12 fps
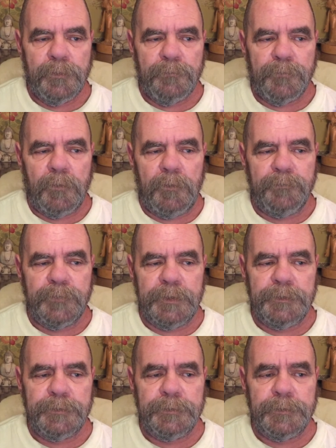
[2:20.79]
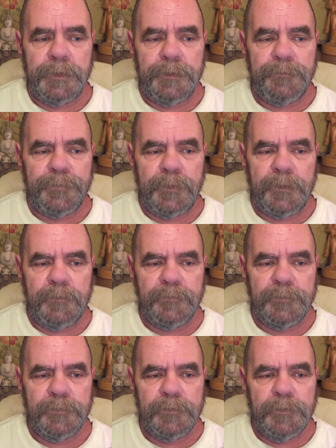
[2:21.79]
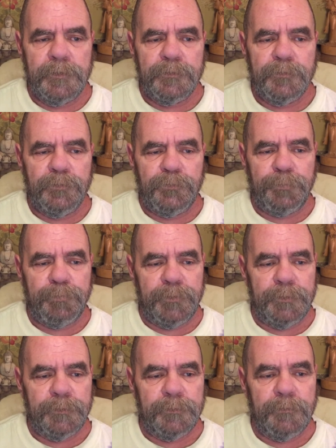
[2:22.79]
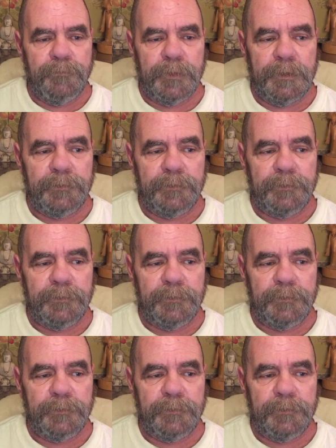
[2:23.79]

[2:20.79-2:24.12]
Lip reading: Fall of 1985 to the spring of